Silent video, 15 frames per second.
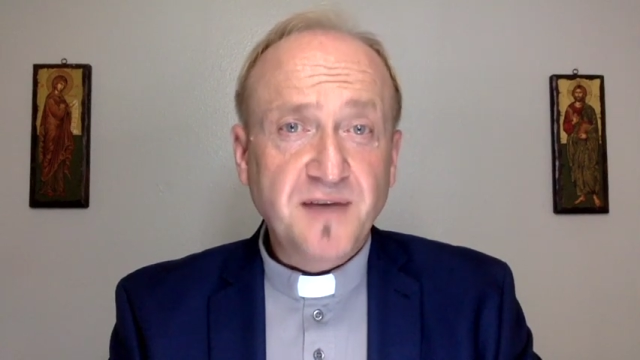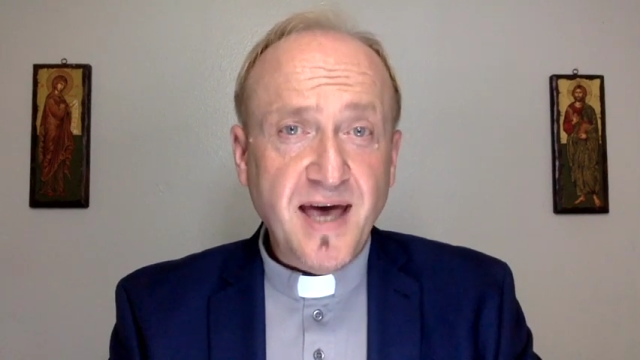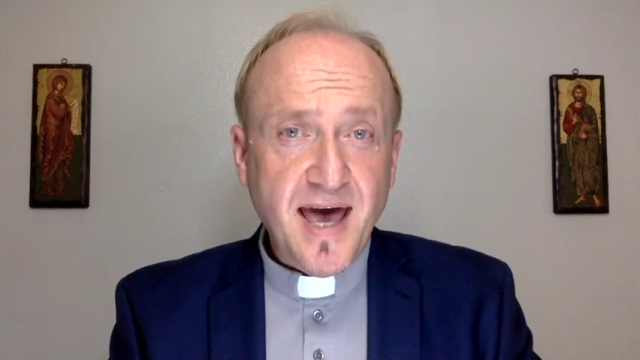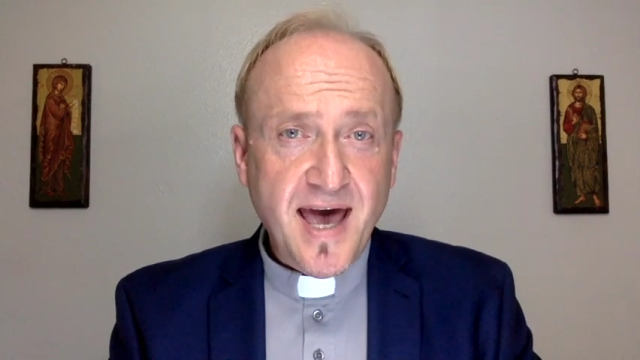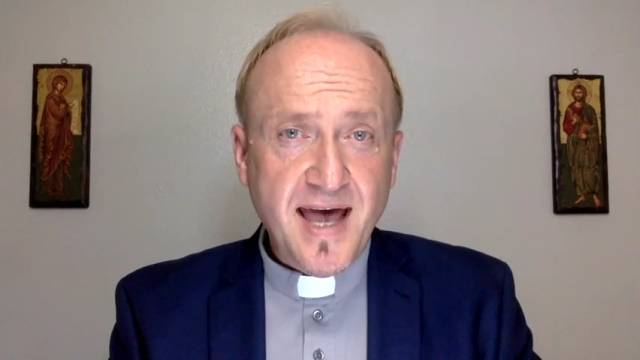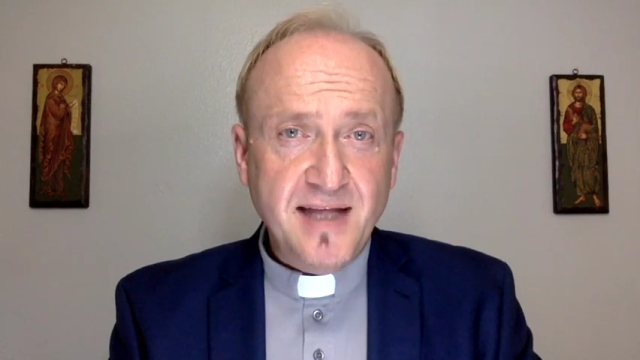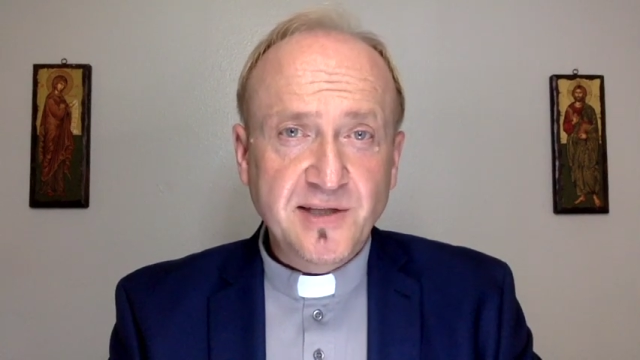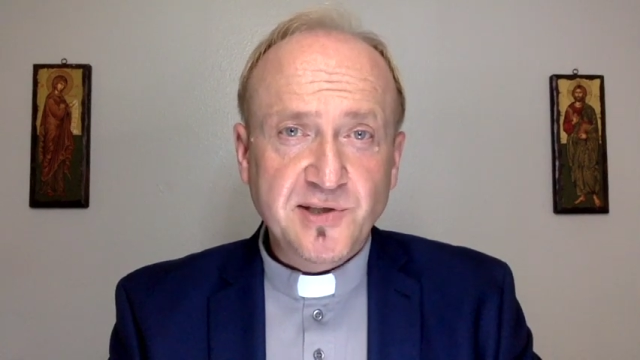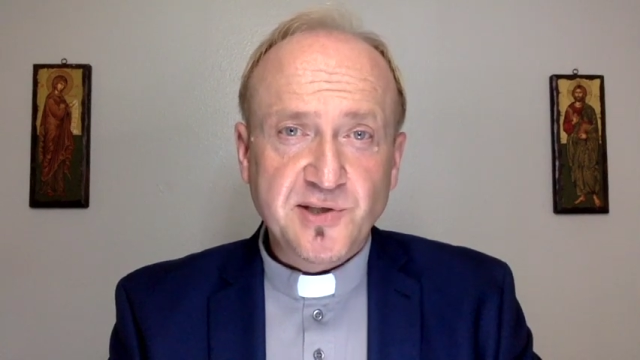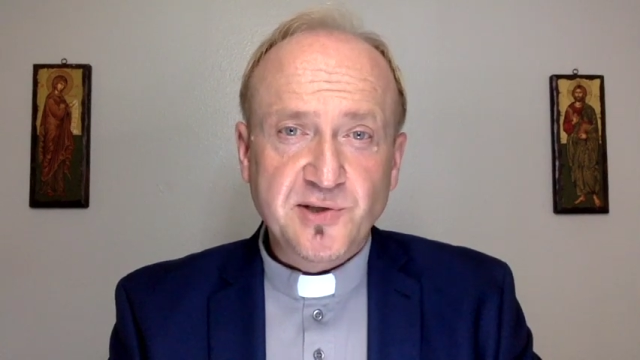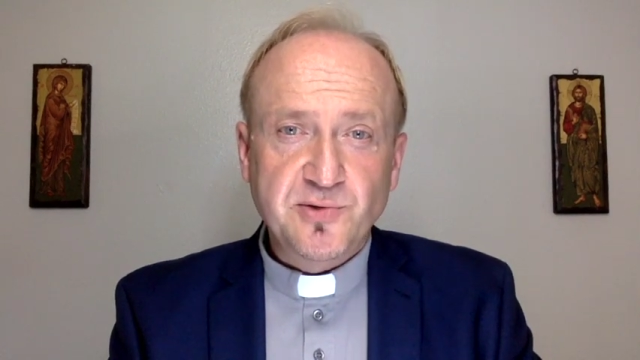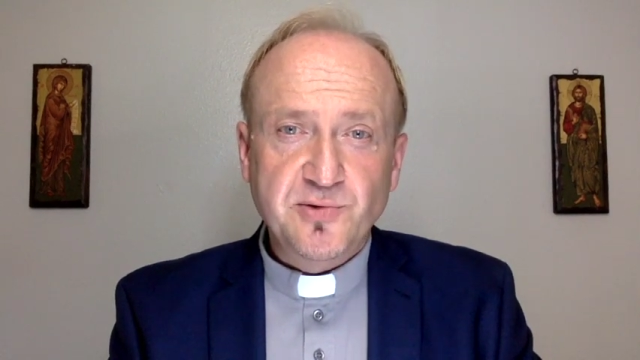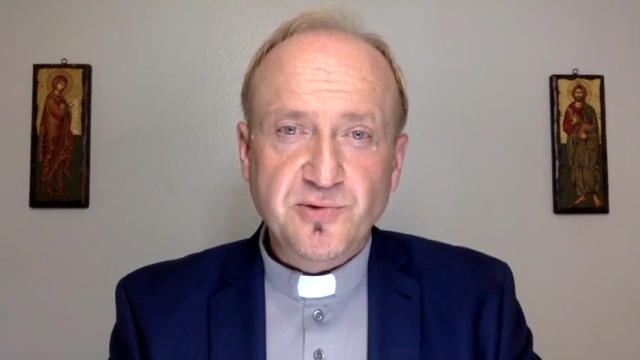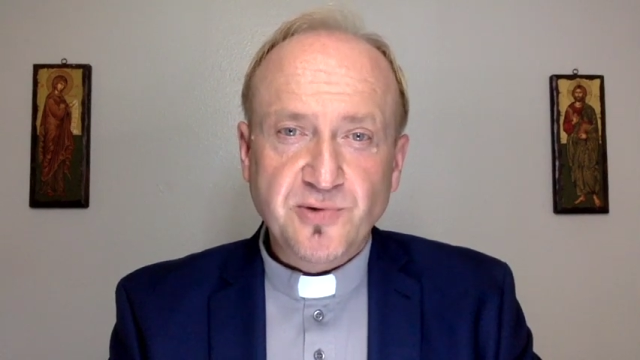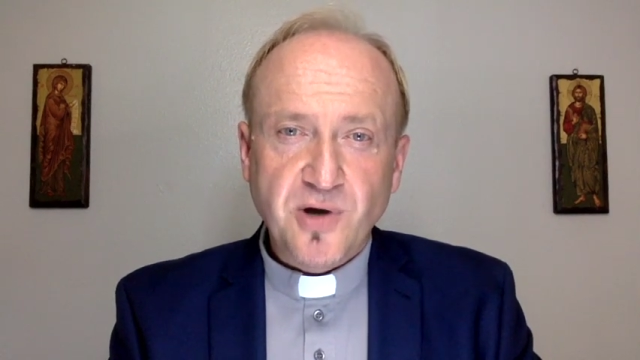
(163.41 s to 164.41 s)

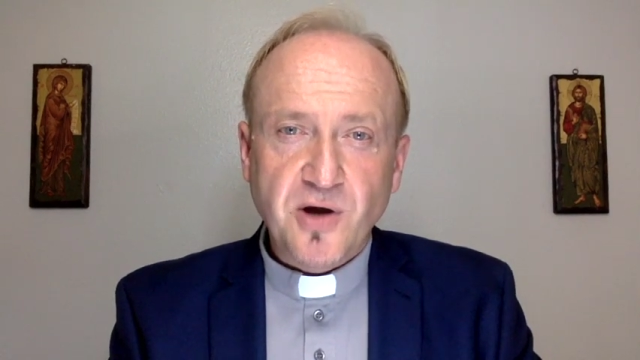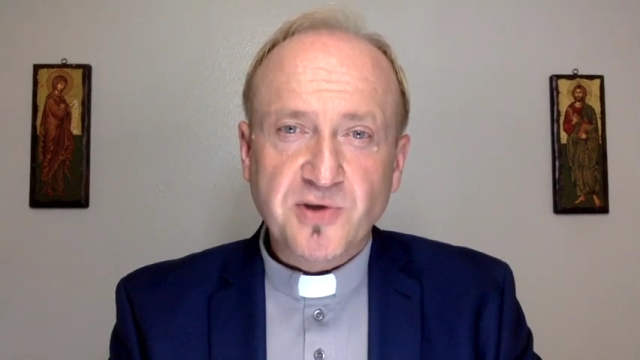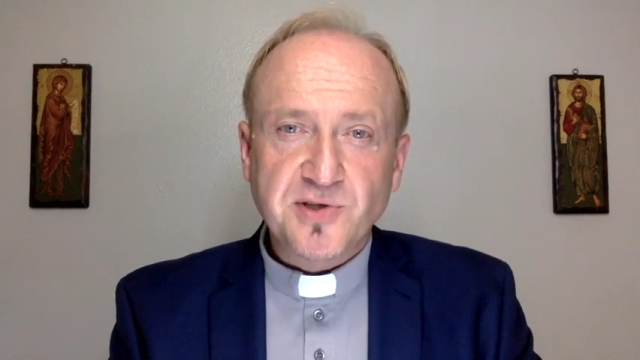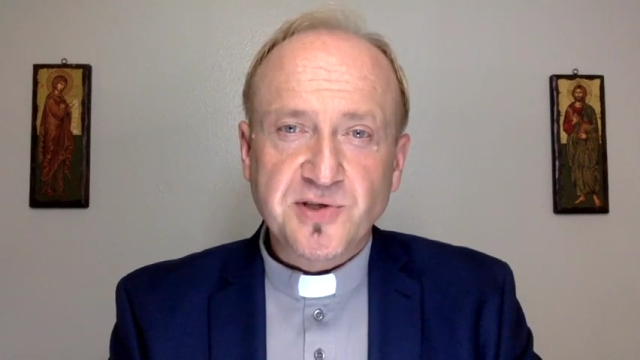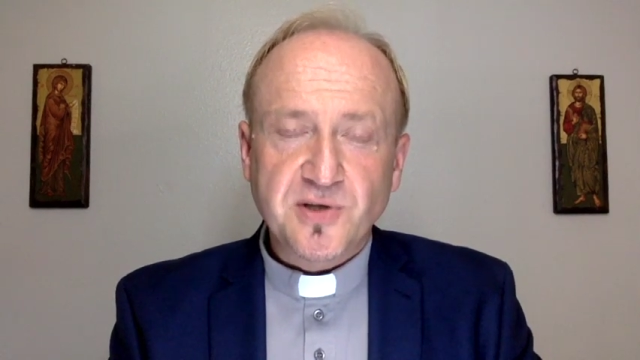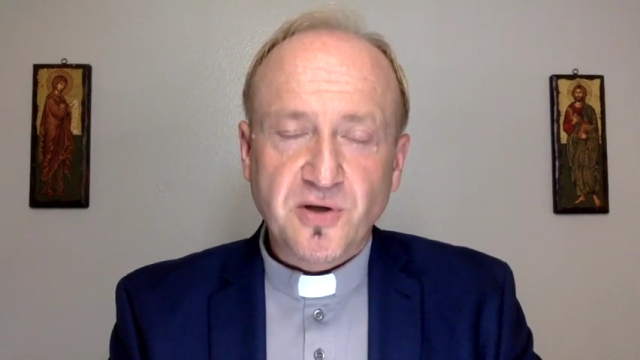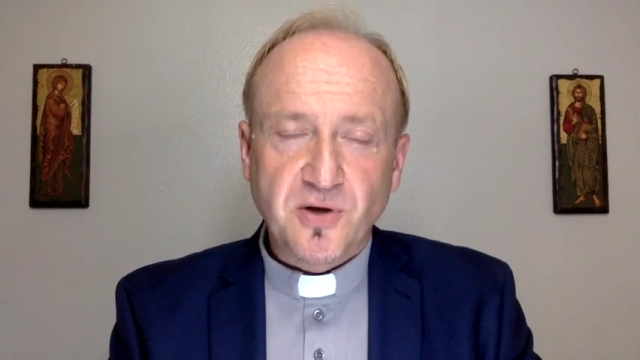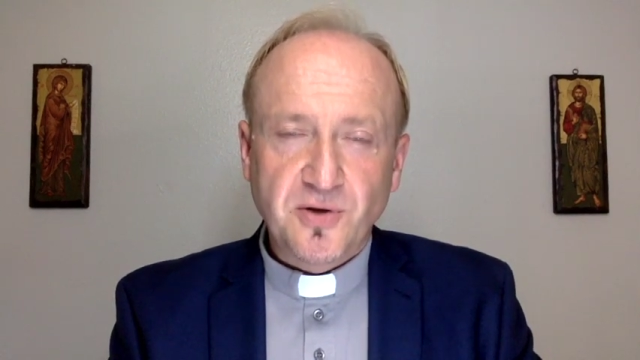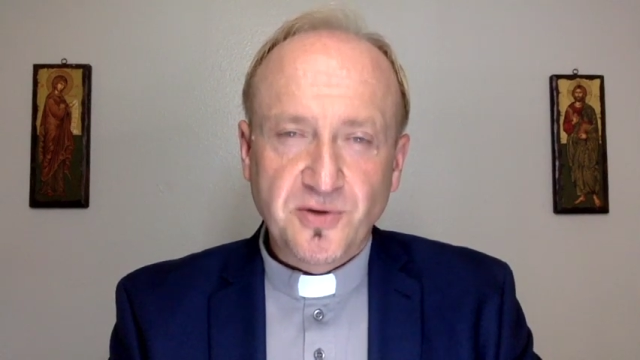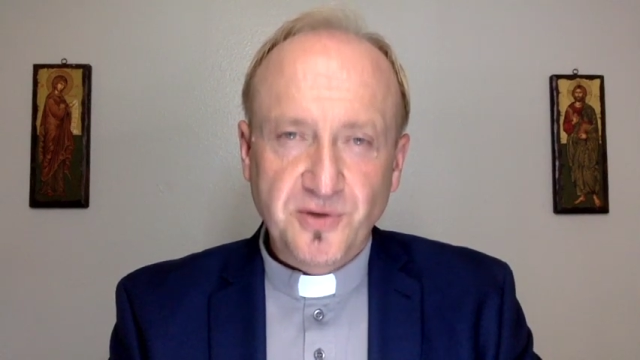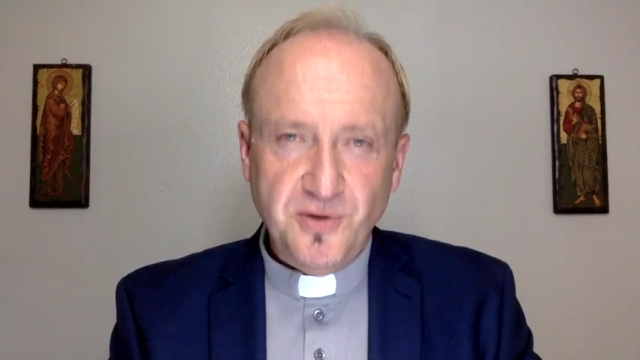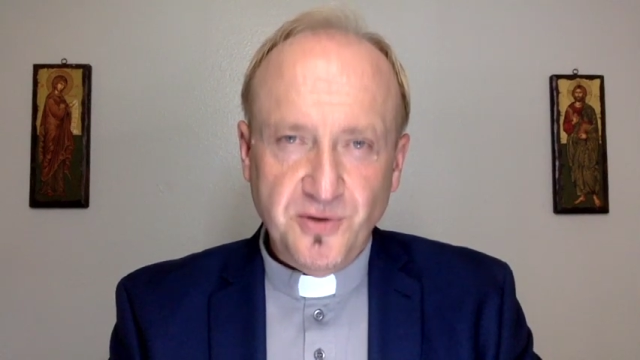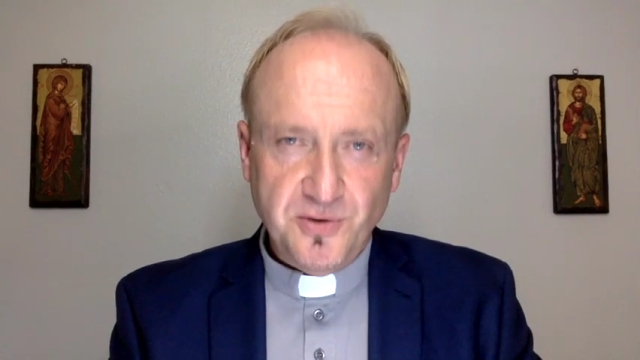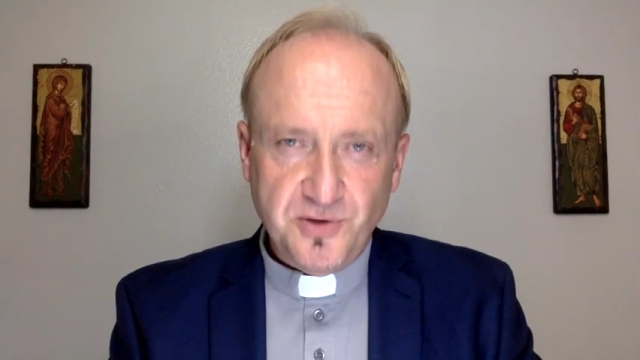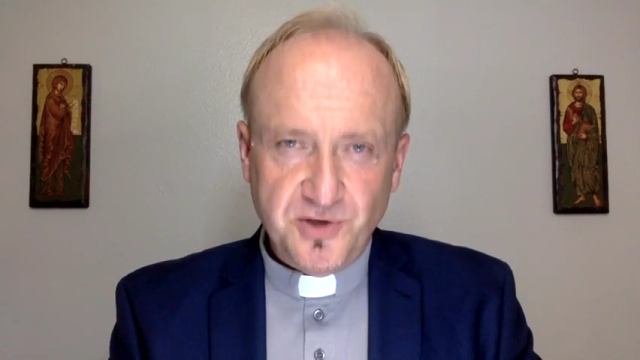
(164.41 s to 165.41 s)
hands crossed on
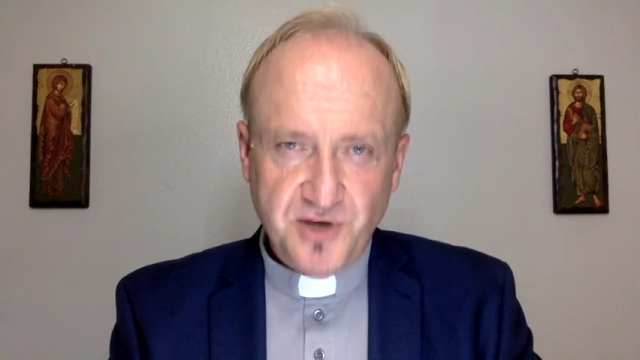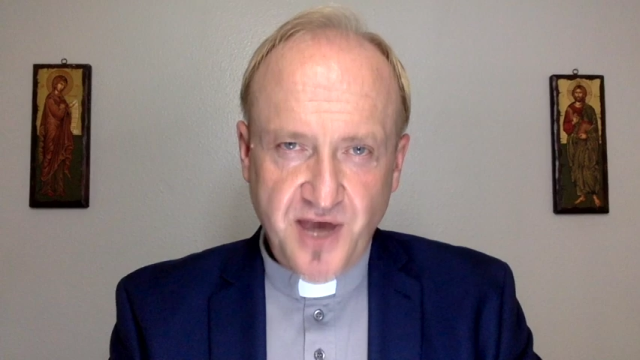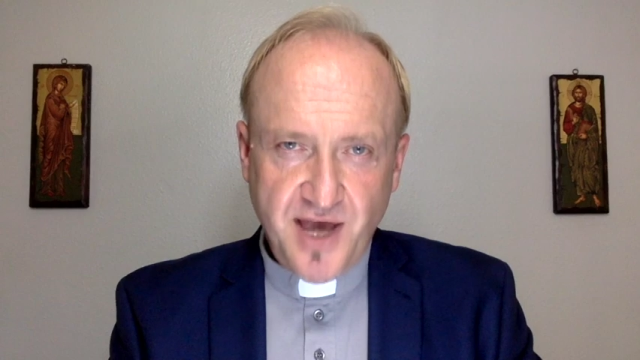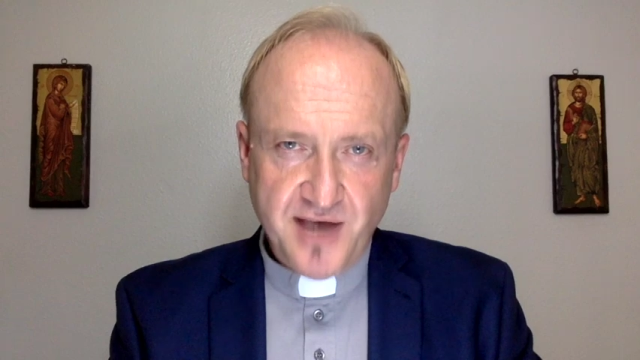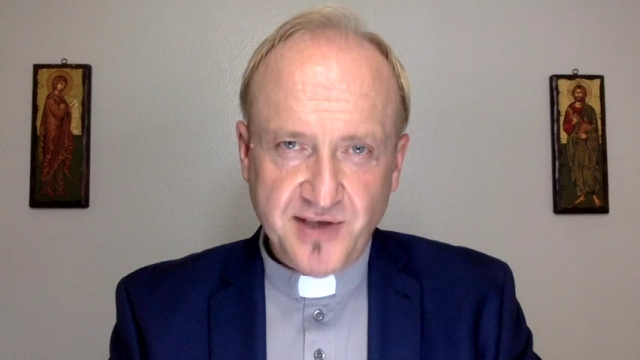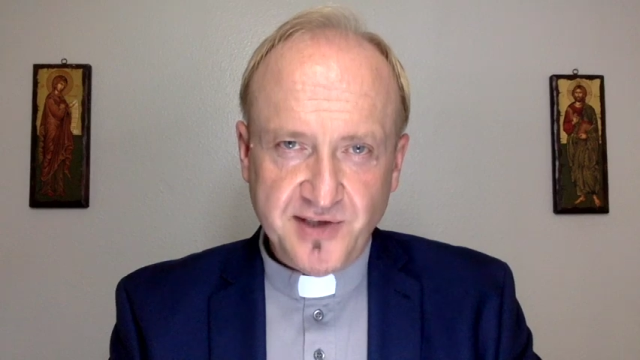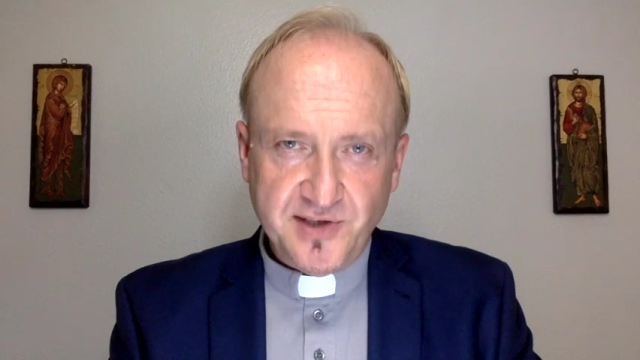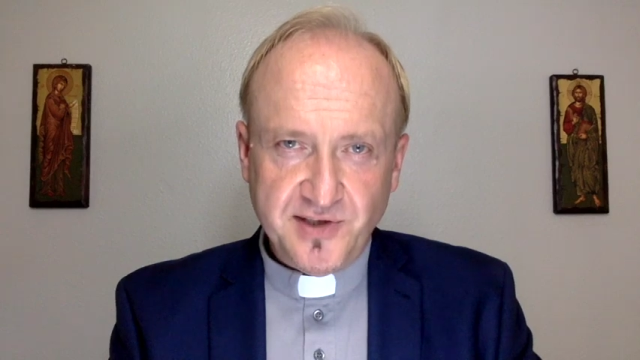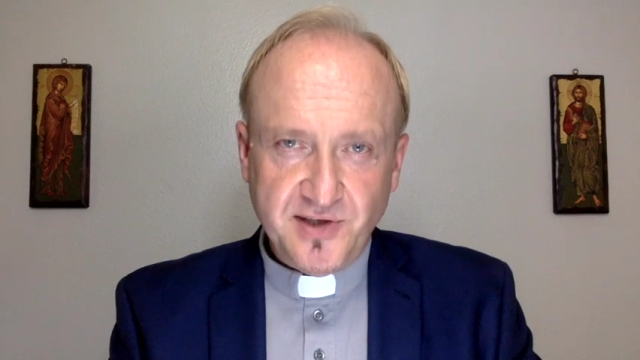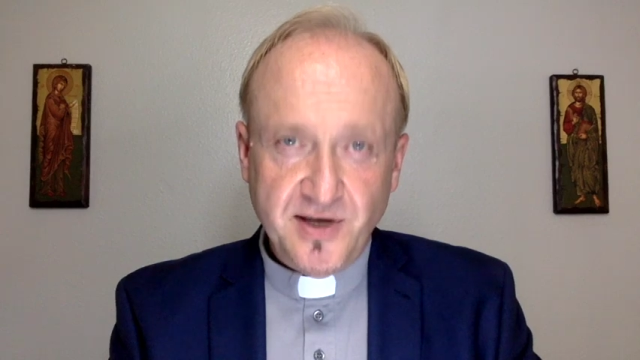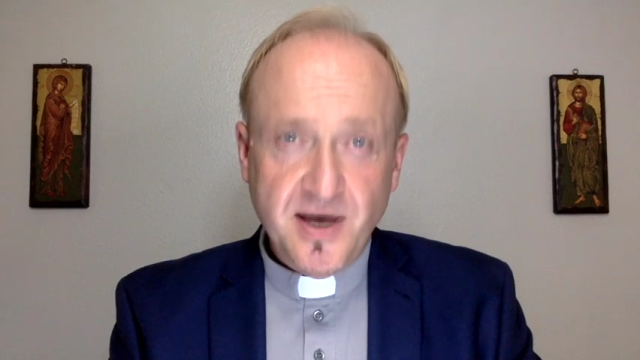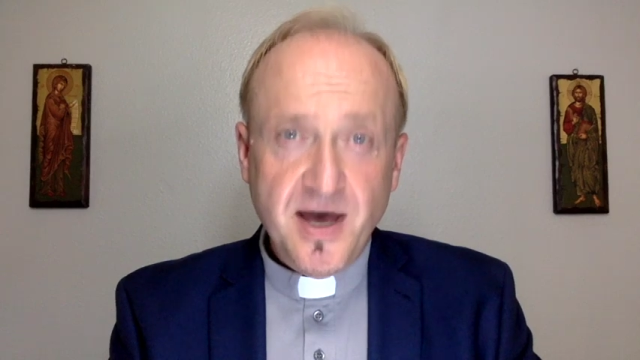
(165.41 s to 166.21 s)
your chest